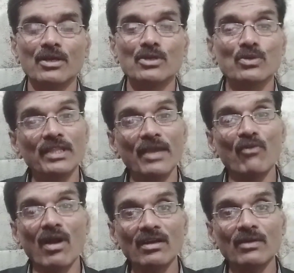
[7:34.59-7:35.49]
So they
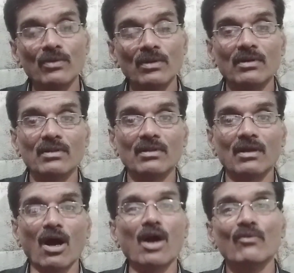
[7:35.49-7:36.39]
want
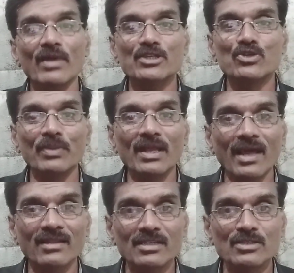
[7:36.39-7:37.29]
always to be
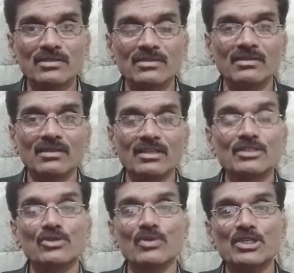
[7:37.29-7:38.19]
like this. The
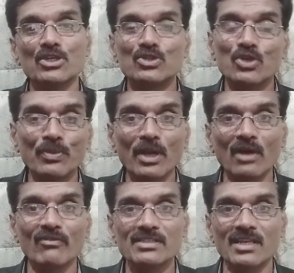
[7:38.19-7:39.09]
situation should be
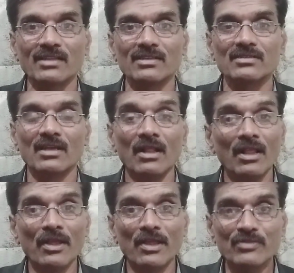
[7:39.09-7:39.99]
always like this.
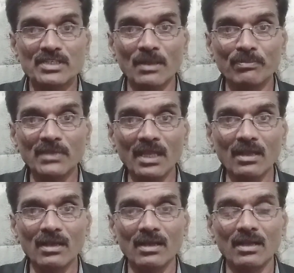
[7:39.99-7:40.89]
If something